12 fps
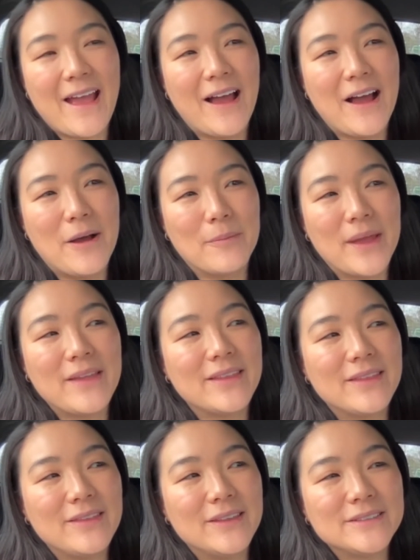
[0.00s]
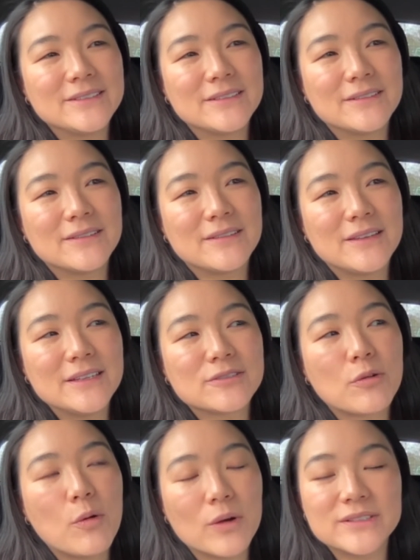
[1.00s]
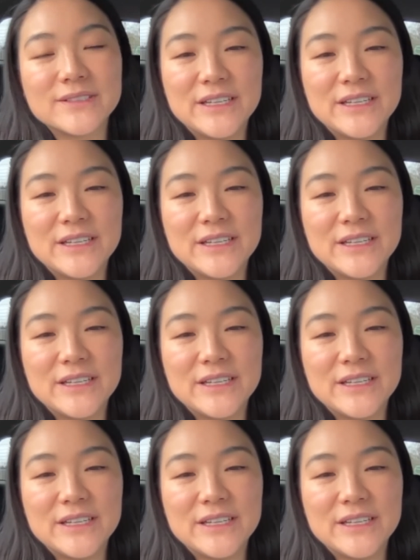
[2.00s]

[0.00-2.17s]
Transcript: And this course